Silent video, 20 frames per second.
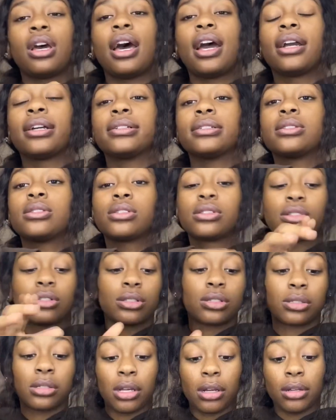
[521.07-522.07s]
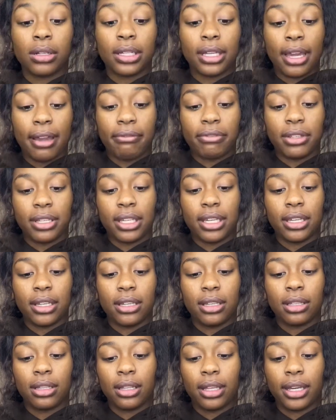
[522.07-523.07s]
I just solely have to
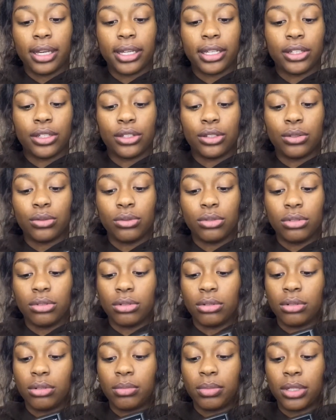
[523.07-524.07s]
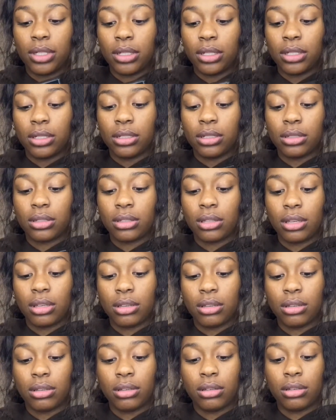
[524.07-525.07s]
get, like, used to it, because
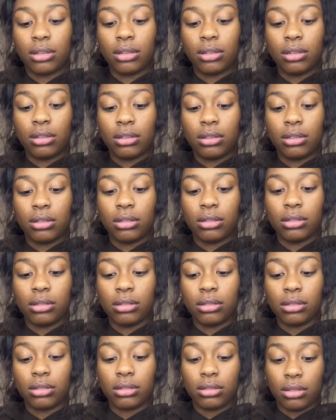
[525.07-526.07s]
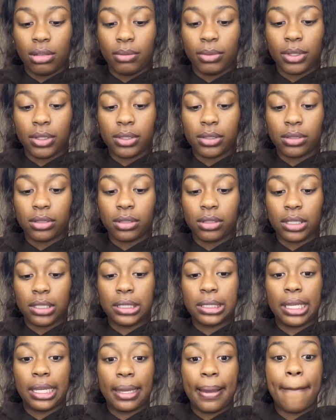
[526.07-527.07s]
this is something that's going to
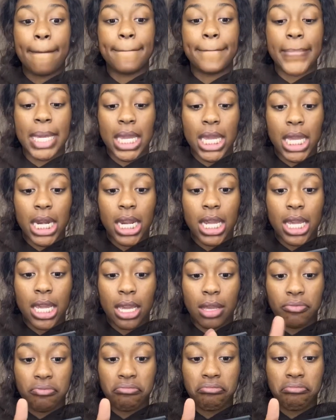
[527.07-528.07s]
take a minute.